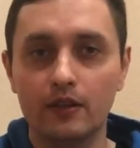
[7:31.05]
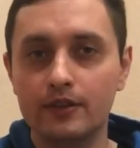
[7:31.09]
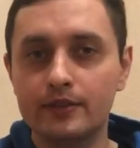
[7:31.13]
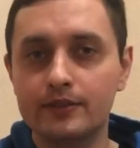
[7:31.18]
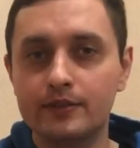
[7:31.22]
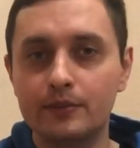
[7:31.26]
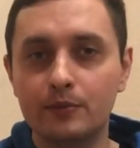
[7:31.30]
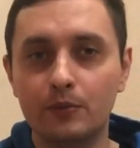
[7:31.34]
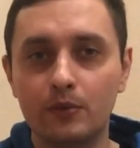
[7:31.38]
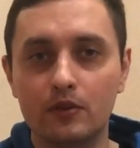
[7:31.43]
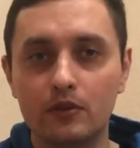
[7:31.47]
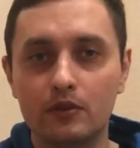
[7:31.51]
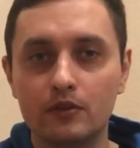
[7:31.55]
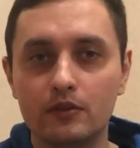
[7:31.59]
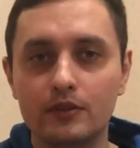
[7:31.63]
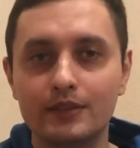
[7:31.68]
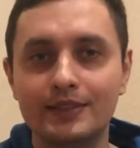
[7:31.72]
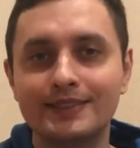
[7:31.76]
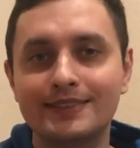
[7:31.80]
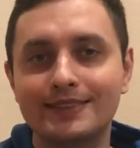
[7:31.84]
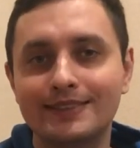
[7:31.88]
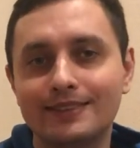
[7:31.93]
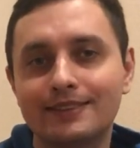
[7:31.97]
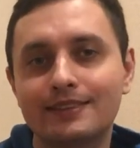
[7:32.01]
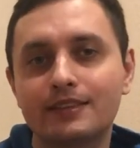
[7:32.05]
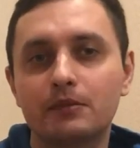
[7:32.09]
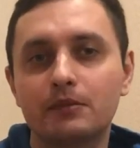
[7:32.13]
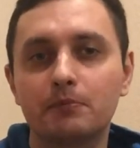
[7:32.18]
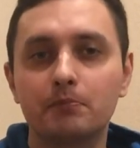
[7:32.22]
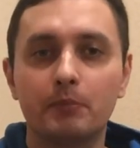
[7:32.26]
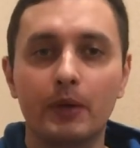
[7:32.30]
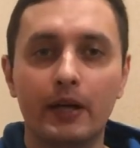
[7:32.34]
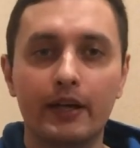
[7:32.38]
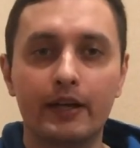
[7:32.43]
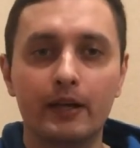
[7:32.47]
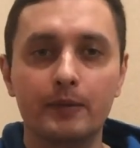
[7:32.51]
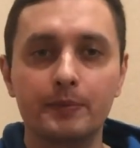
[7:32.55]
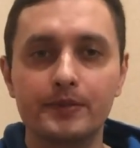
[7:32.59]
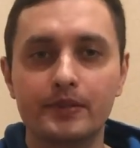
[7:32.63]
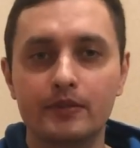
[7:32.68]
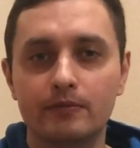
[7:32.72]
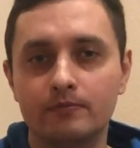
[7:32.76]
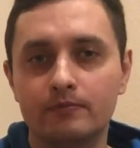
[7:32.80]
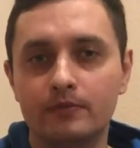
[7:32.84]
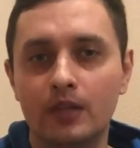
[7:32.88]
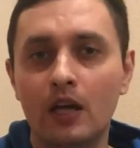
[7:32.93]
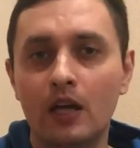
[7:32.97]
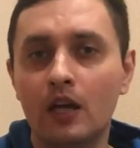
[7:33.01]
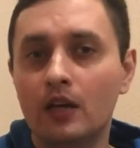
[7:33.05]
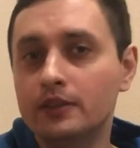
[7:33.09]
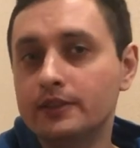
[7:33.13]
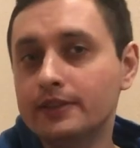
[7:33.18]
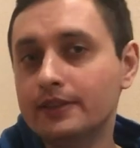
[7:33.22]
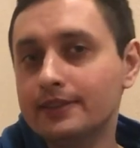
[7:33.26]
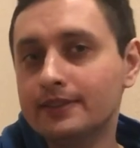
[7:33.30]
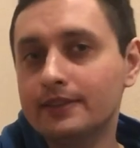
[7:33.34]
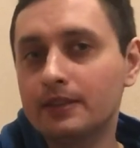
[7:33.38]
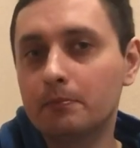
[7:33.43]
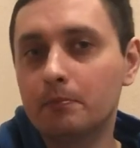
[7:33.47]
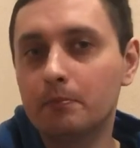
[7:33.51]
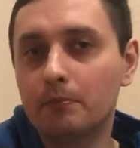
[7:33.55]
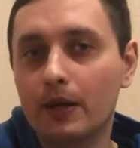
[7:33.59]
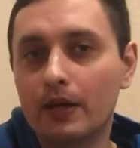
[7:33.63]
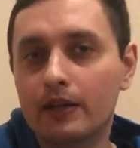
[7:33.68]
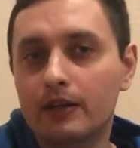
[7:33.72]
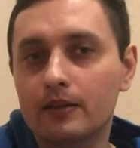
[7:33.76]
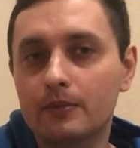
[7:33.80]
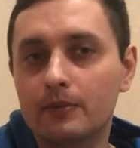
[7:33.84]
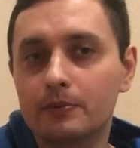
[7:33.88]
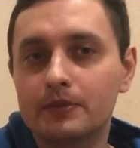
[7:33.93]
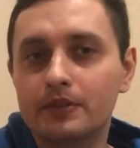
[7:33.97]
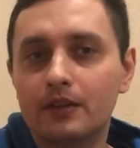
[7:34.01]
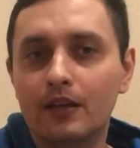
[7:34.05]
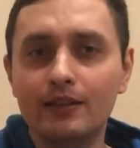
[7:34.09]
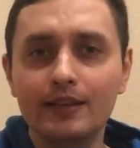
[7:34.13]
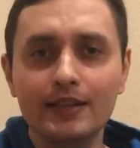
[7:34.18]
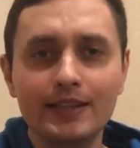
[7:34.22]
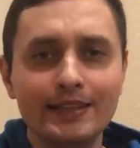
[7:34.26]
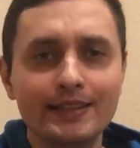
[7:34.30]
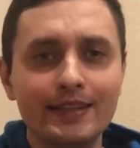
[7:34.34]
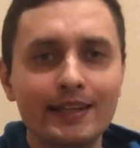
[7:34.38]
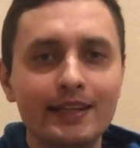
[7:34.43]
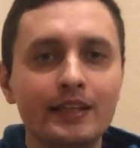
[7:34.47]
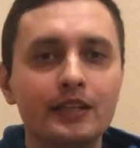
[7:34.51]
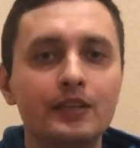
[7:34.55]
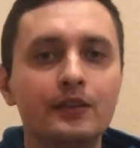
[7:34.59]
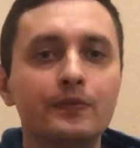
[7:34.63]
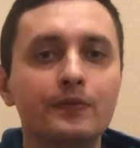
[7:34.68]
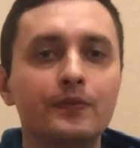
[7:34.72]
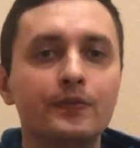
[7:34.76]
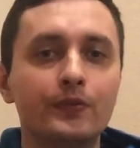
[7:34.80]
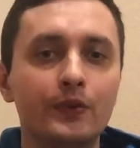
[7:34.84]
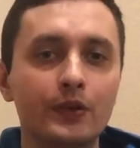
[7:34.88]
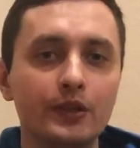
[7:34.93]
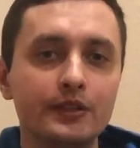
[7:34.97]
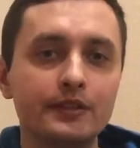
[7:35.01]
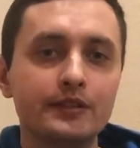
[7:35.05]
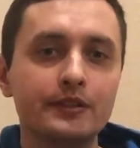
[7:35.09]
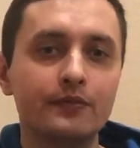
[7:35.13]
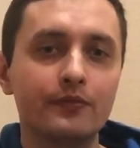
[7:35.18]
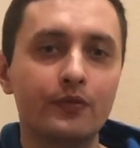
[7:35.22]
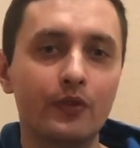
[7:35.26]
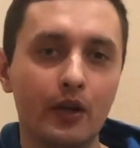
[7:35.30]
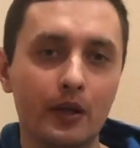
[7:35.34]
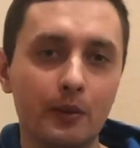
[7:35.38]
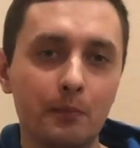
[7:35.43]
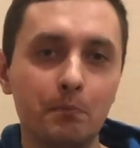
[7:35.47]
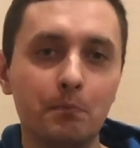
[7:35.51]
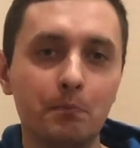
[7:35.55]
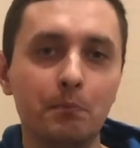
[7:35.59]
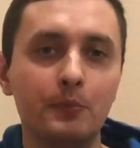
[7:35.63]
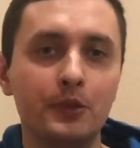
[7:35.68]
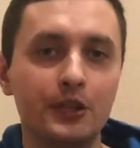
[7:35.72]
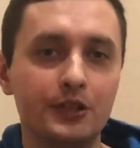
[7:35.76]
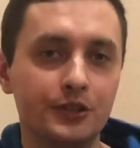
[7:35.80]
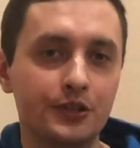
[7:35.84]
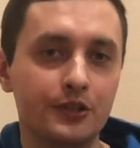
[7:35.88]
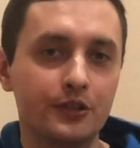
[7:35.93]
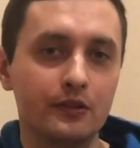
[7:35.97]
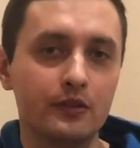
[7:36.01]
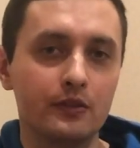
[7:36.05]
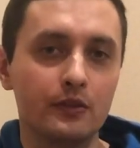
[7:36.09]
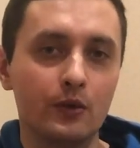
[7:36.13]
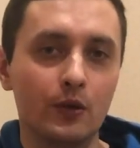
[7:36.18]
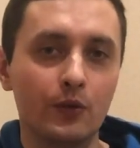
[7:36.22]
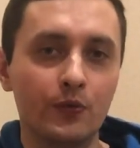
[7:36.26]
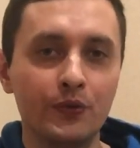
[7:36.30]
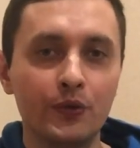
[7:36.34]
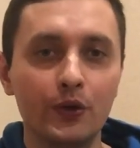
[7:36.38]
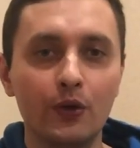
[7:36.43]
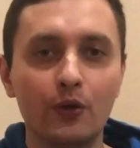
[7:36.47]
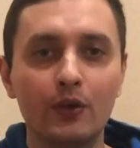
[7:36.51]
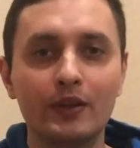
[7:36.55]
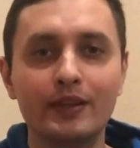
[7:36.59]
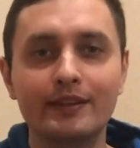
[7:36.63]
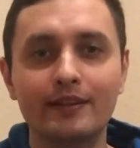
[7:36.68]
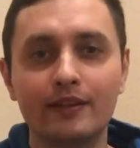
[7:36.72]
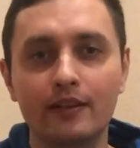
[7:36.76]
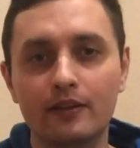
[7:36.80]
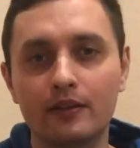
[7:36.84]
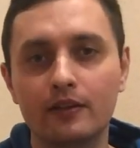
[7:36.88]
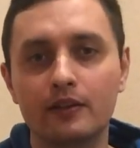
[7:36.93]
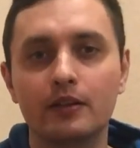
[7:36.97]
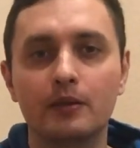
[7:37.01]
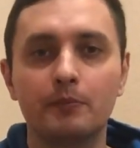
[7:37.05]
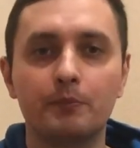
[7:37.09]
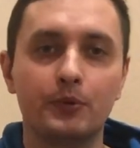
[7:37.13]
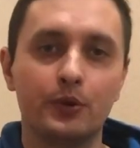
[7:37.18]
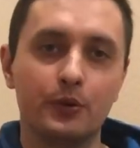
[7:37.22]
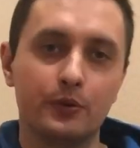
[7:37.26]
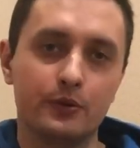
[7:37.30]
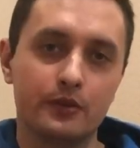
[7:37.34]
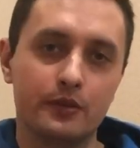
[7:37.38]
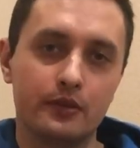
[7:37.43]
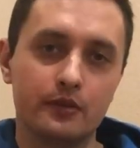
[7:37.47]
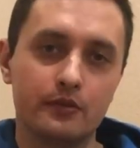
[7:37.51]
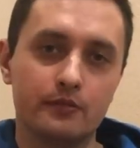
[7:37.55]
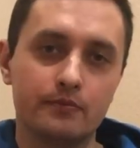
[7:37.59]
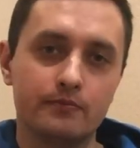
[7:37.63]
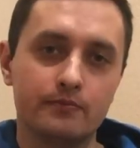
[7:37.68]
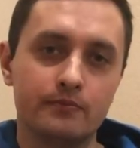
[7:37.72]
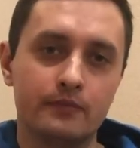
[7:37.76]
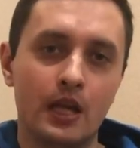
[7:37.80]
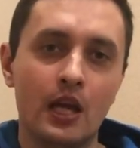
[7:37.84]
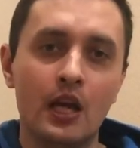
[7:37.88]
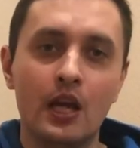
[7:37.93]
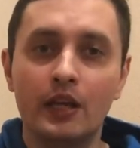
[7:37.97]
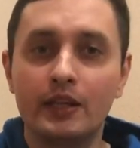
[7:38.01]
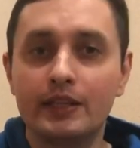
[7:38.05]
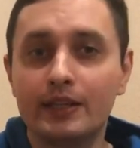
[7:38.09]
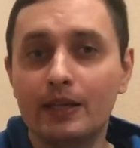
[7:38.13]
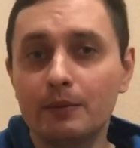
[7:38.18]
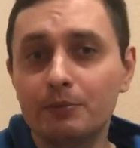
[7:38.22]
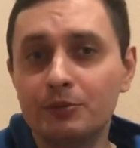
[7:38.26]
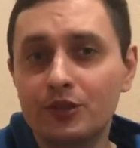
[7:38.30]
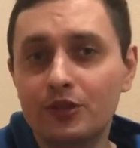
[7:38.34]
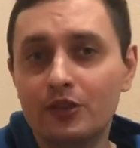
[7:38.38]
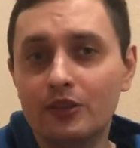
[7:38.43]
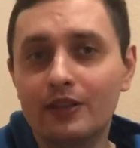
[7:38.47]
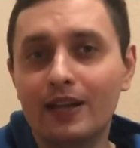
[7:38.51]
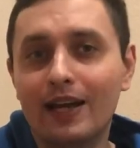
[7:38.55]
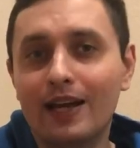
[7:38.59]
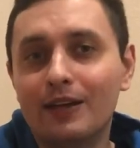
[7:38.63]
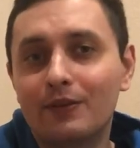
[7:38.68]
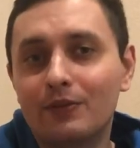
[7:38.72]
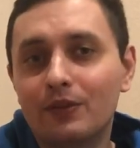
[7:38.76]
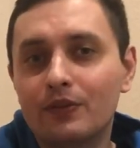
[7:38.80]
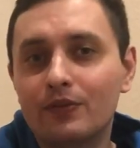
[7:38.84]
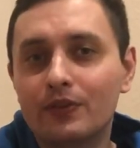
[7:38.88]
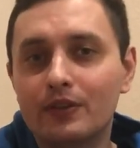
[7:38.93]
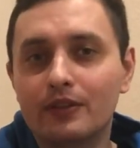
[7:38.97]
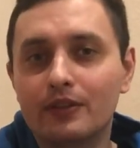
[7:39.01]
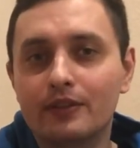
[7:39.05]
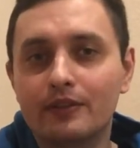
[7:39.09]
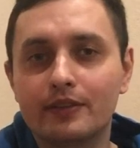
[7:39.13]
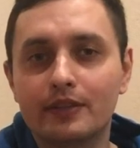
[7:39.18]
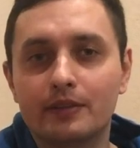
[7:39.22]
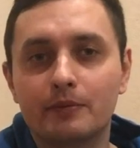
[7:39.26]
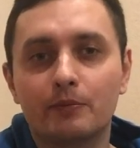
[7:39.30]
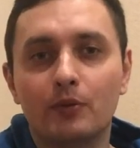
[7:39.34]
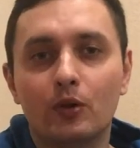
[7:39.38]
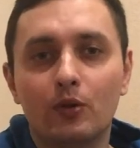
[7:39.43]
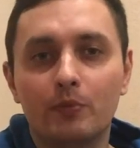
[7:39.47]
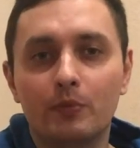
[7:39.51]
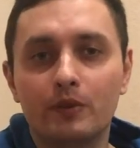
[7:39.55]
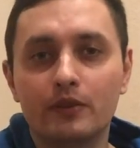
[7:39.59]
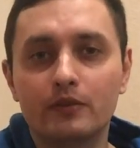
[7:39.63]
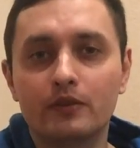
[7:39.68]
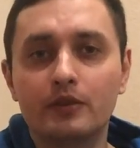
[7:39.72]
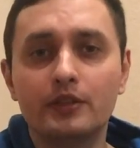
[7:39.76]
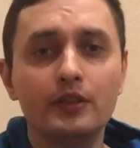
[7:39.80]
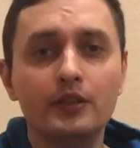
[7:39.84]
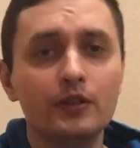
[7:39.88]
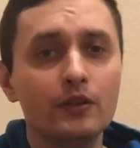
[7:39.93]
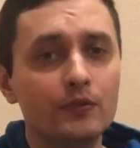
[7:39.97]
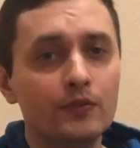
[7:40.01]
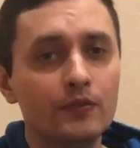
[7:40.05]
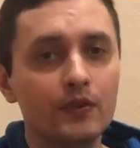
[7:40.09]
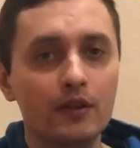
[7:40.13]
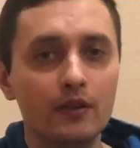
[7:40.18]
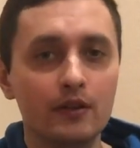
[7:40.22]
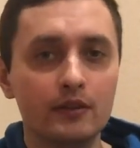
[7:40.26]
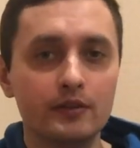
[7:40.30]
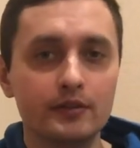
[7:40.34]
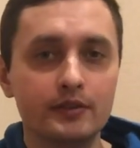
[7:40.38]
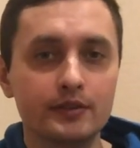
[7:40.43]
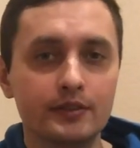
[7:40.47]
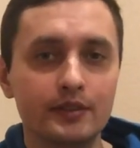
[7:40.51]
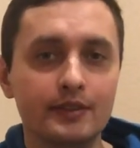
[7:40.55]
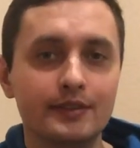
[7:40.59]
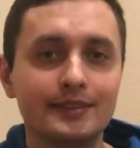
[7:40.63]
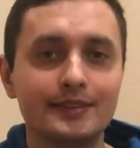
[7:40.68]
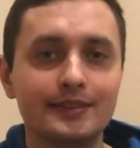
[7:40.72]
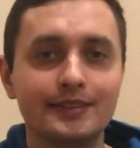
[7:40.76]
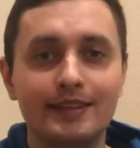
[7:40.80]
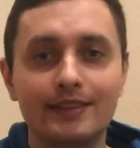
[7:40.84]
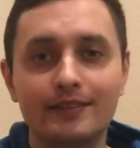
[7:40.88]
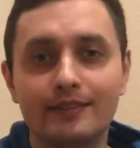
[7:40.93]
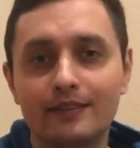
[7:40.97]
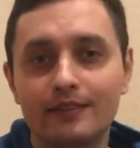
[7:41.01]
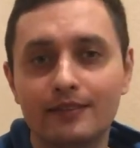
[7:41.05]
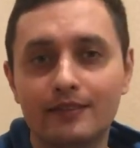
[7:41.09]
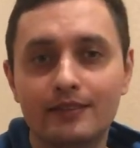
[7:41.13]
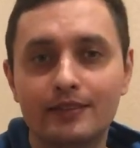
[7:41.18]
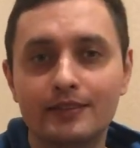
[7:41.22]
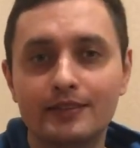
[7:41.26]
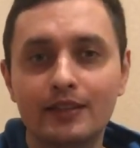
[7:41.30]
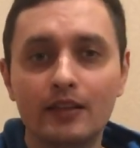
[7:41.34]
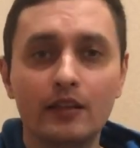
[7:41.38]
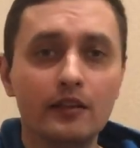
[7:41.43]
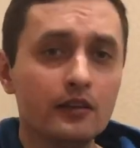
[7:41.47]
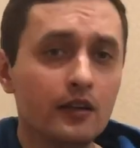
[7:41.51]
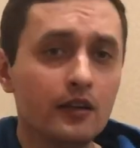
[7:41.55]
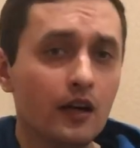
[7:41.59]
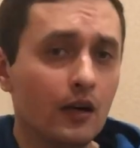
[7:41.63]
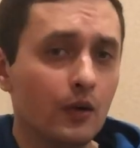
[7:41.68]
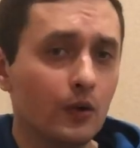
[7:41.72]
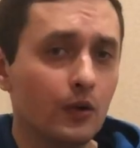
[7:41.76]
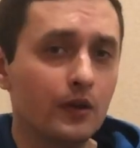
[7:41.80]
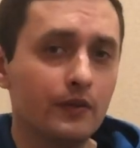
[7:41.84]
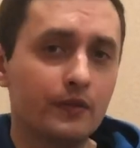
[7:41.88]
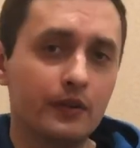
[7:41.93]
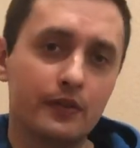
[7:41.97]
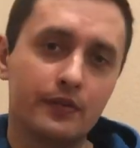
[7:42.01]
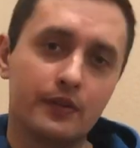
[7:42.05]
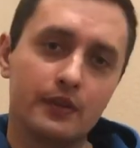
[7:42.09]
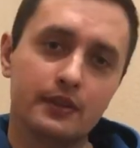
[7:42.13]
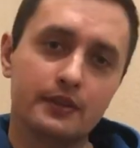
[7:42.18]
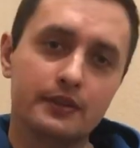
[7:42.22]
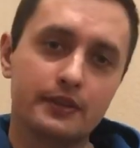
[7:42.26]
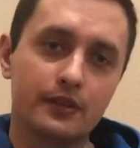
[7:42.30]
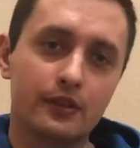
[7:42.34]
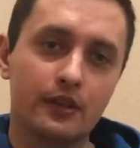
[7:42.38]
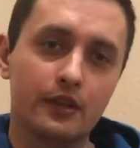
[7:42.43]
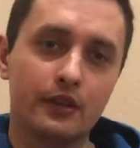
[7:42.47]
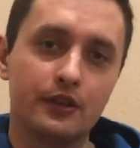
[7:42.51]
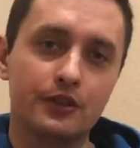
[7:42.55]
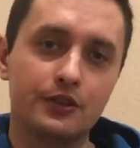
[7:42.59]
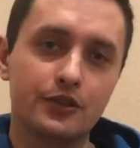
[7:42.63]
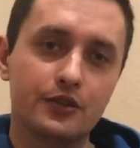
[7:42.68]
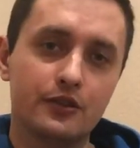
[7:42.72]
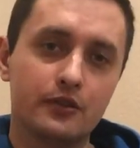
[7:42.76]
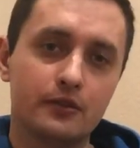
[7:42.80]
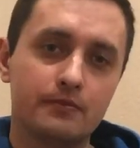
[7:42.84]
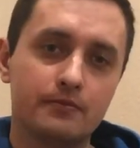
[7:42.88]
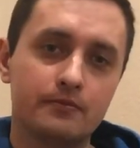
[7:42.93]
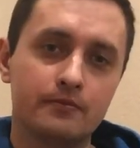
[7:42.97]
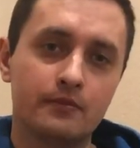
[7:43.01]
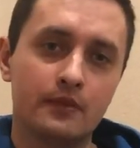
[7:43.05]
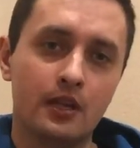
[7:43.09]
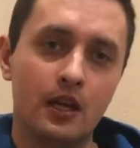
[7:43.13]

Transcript: the last one is system backups. System backups are like taking a freeze frame picture of your entire computer, capturing everything at that moment, your files, settings, and how everything is arranged.